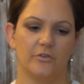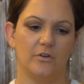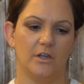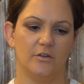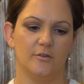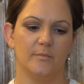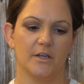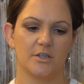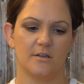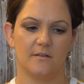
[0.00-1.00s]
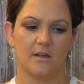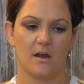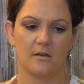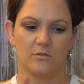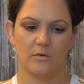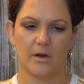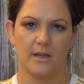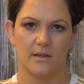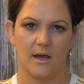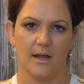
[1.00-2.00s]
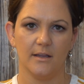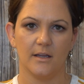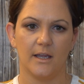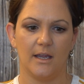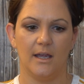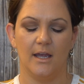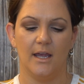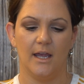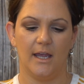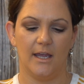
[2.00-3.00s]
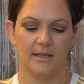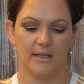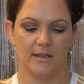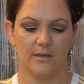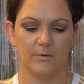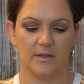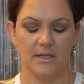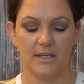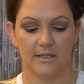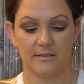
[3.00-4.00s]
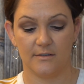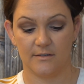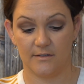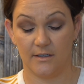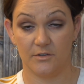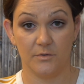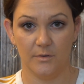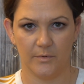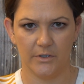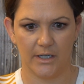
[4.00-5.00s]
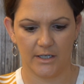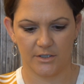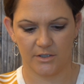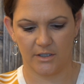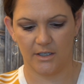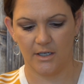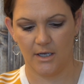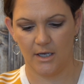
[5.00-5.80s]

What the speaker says: so you get 2 blushes, the contour, and the highlight. And the thing with this, it's really pretty actually.